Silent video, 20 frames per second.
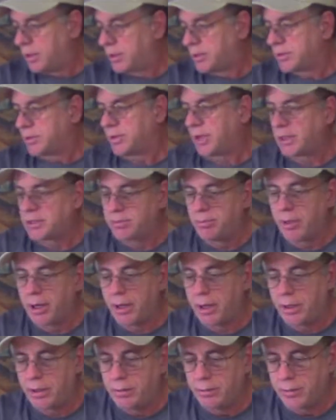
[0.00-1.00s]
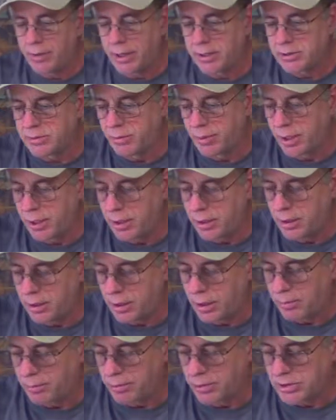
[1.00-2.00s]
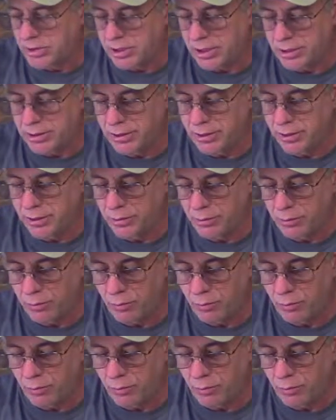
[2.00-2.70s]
So that's my procedure.